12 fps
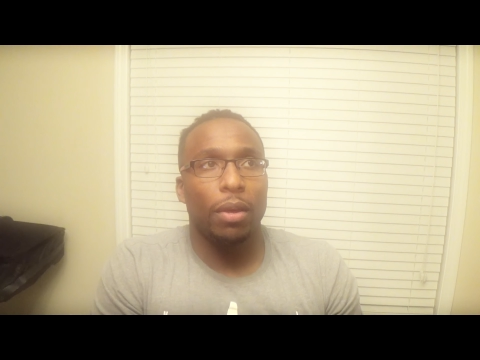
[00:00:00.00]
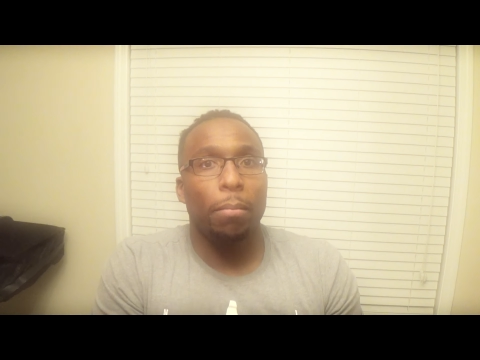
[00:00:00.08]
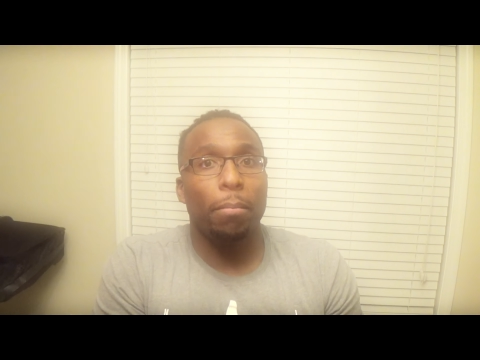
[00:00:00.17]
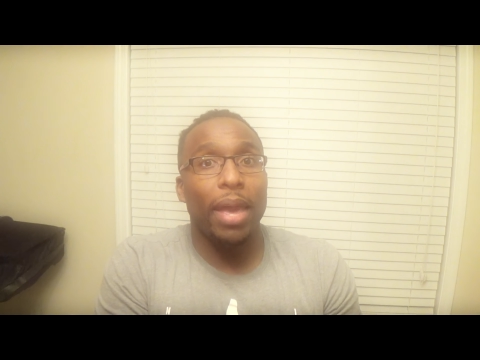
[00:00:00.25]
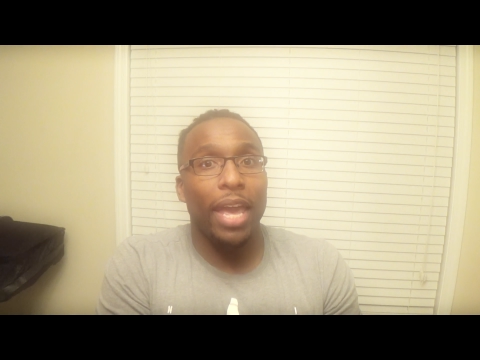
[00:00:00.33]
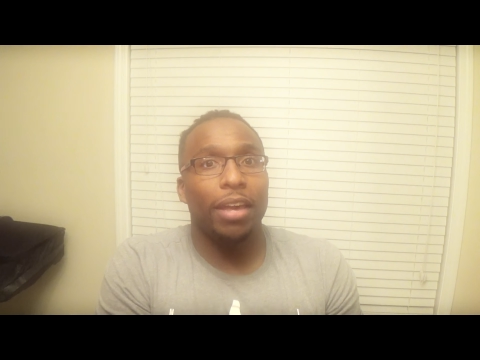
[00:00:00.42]

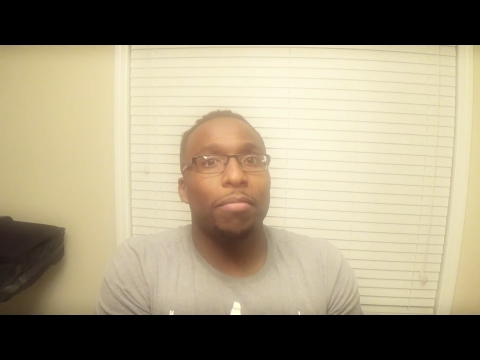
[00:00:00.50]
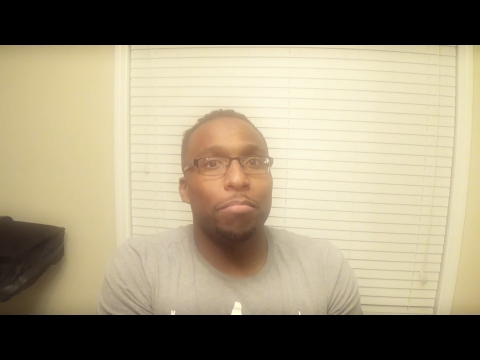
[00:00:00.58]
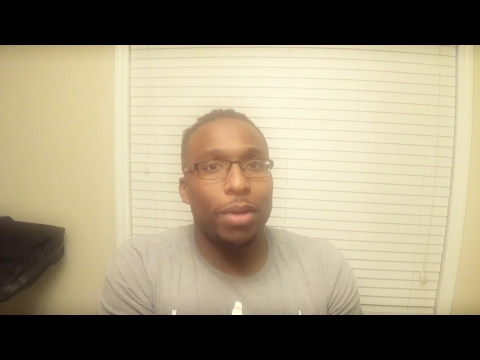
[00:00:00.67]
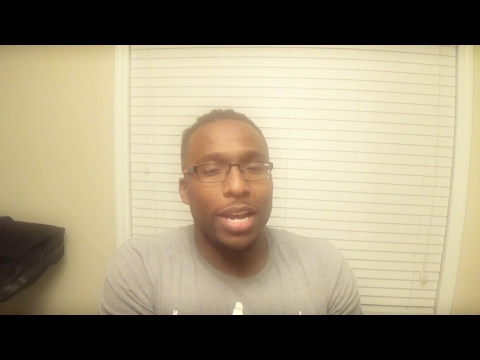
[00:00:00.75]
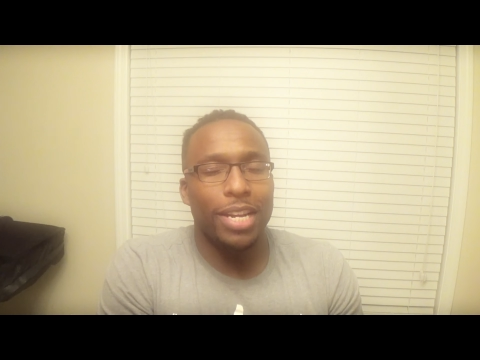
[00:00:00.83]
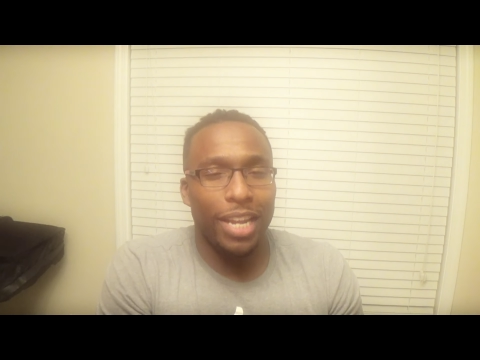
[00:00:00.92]
make
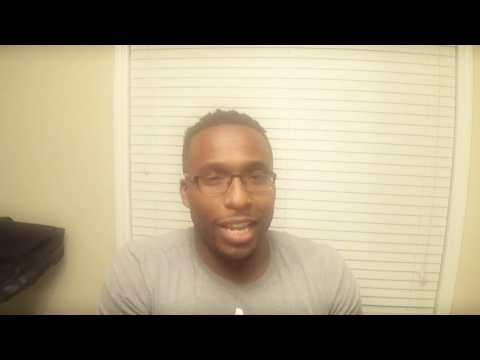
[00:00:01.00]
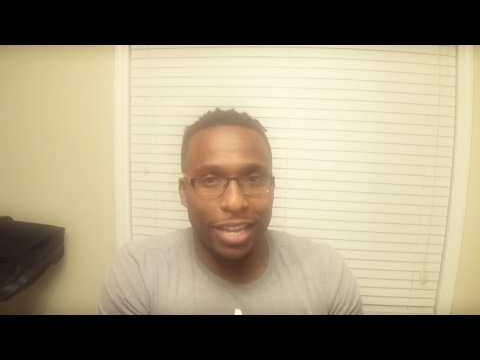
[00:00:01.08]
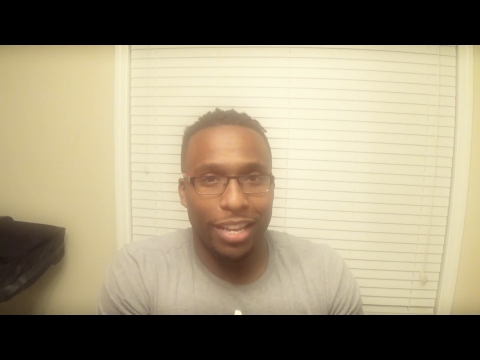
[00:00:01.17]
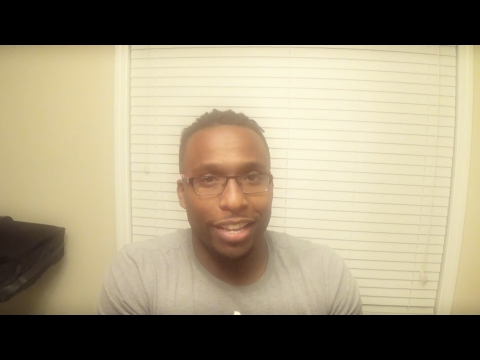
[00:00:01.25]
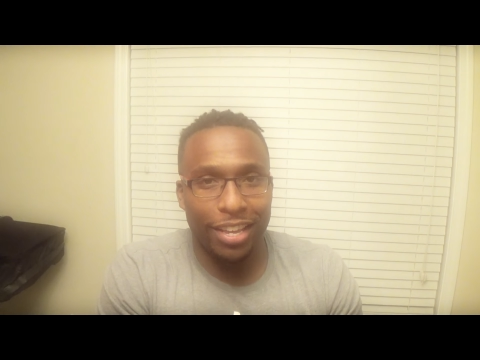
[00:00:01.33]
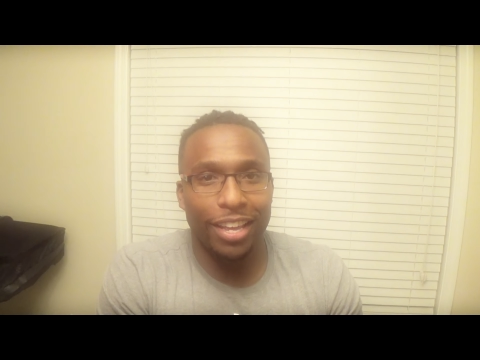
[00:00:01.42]
money
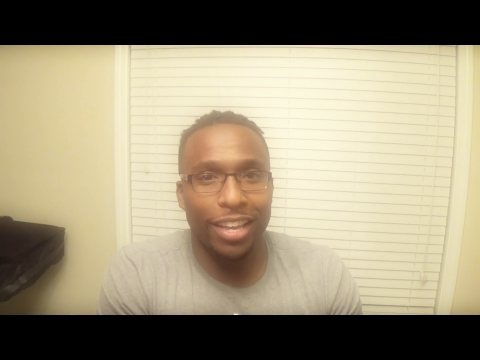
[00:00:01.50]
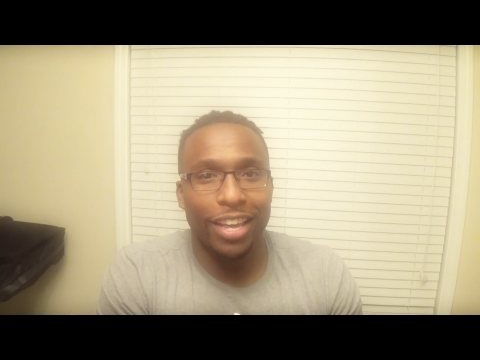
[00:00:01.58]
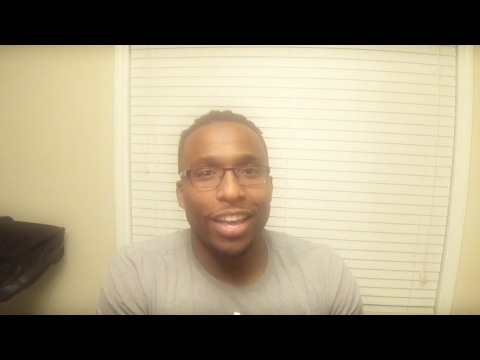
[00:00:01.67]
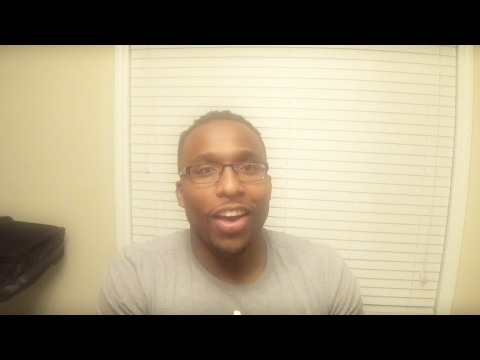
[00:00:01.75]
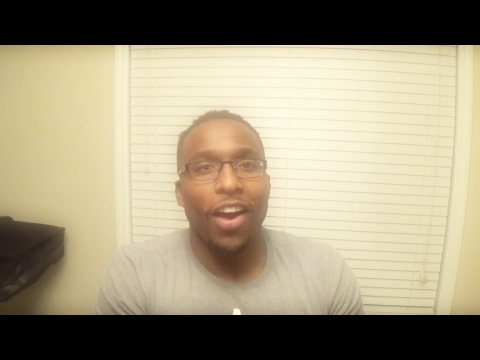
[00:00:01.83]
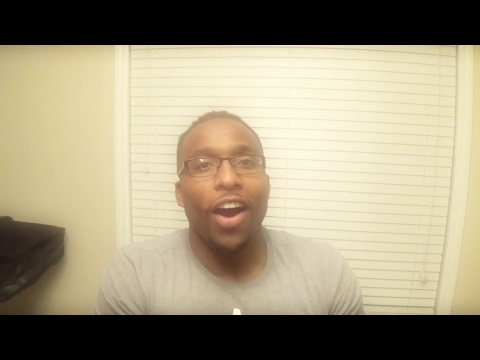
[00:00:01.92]

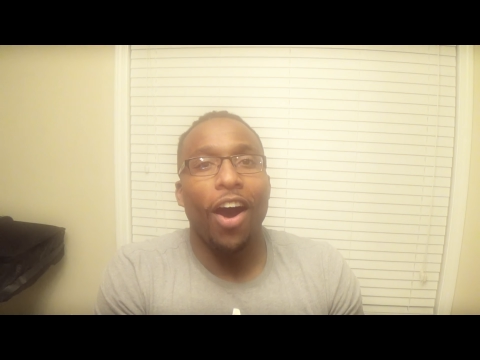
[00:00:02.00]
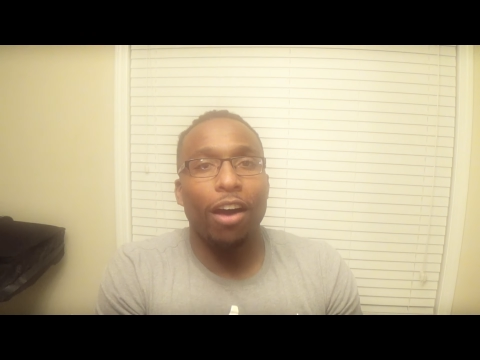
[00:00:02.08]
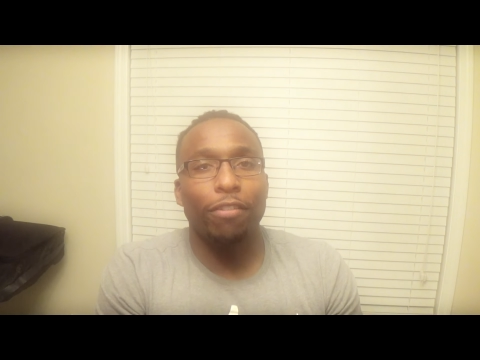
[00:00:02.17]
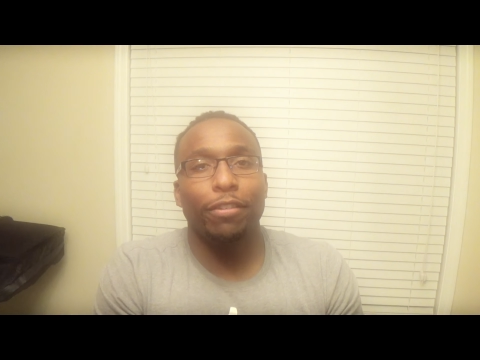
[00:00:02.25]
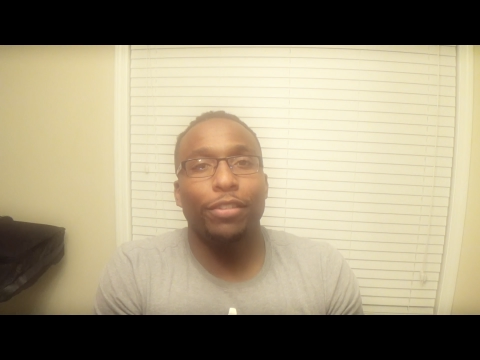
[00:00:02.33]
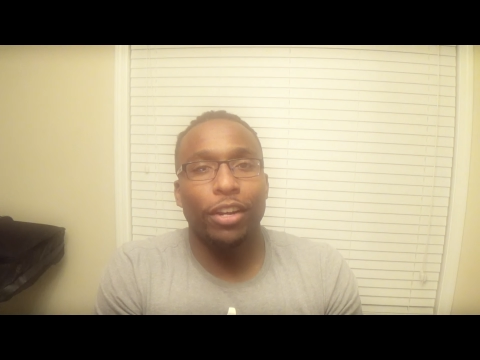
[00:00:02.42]

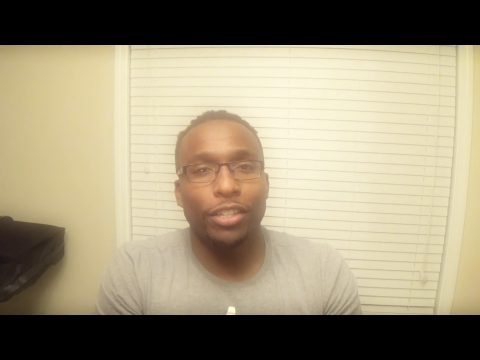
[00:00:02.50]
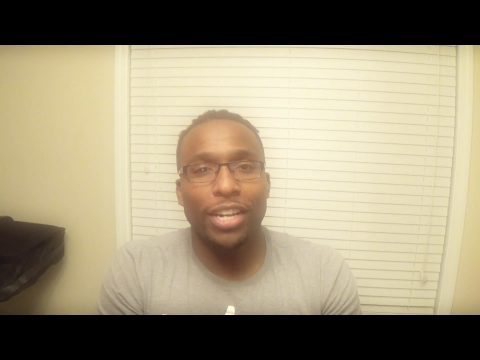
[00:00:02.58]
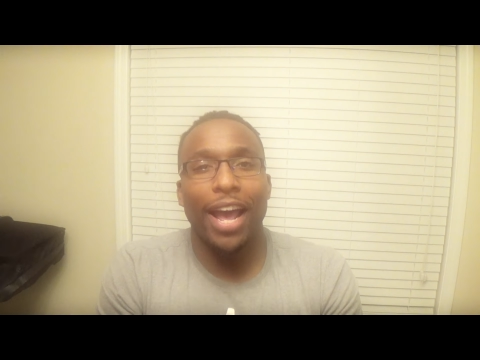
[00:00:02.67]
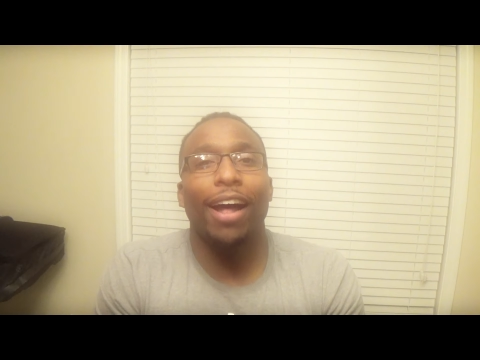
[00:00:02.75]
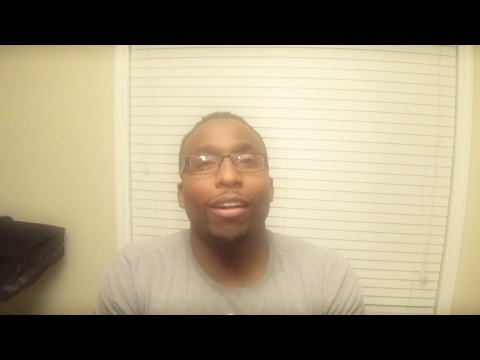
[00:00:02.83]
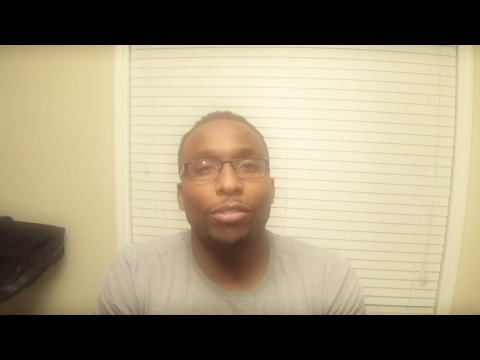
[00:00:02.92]
off of your
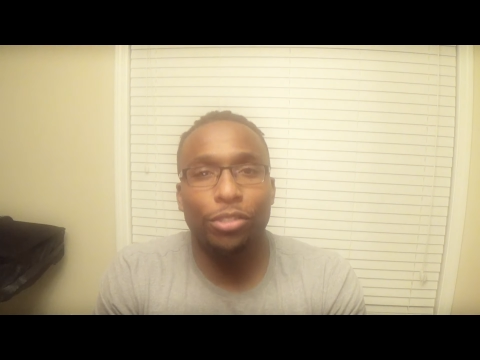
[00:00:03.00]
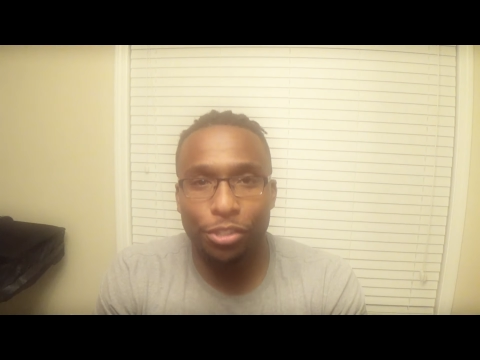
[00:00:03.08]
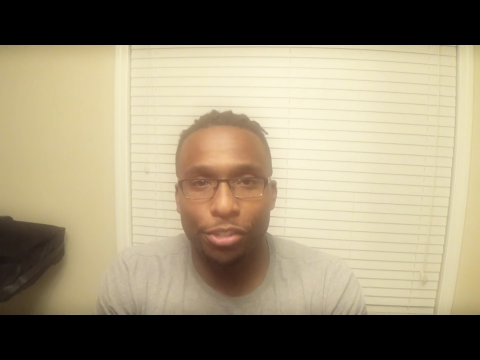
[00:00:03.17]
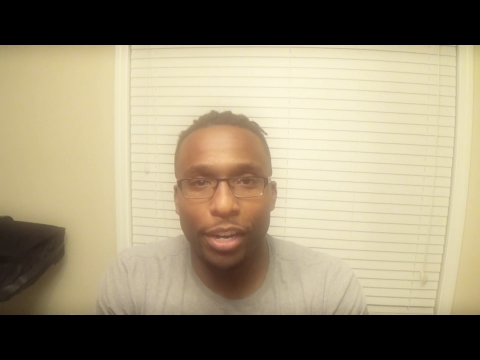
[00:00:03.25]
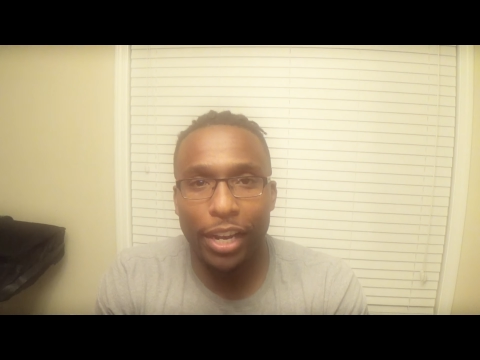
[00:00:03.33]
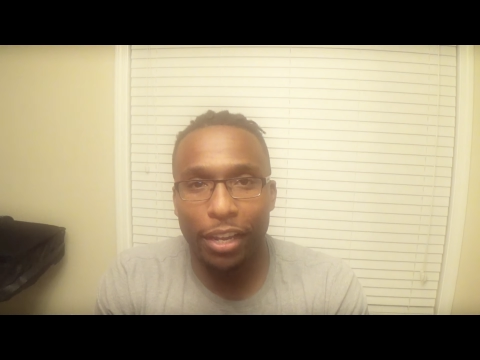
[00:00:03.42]
child's
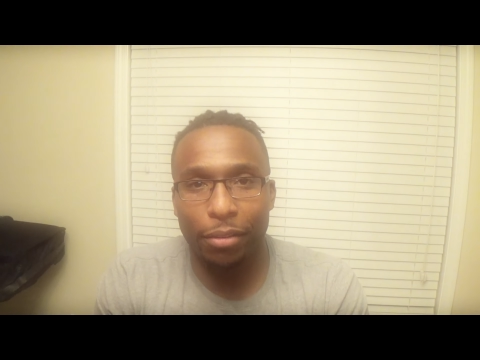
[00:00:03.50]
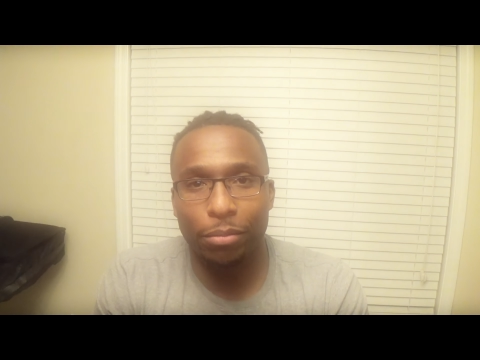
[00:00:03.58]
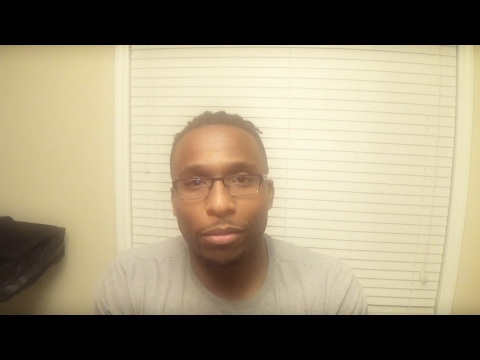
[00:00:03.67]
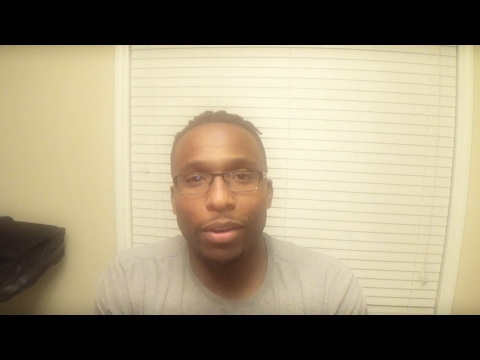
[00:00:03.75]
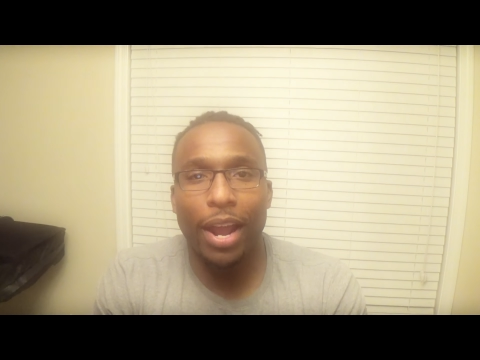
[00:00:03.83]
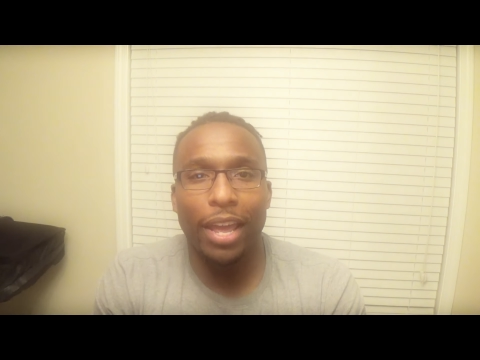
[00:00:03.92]
dream,
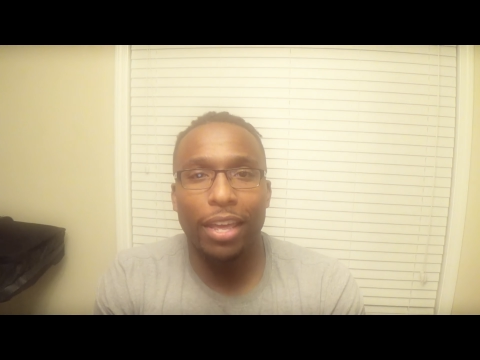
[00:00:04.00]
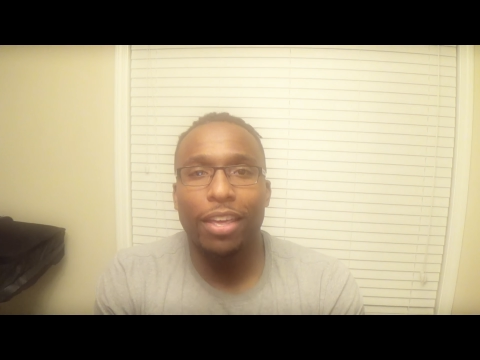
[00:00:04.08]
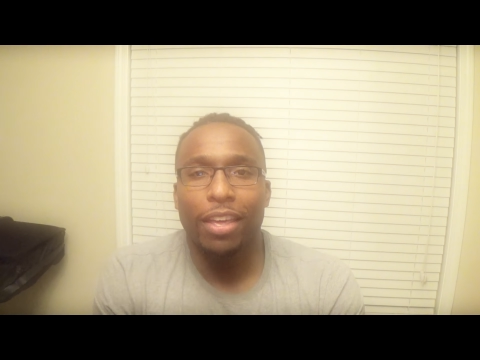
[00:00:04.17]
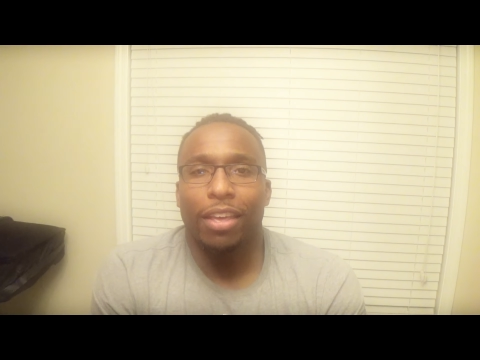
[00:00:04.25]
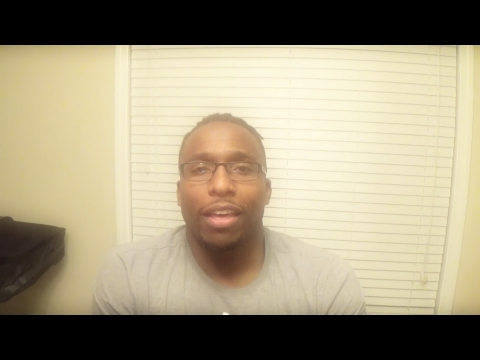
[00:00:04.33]
right?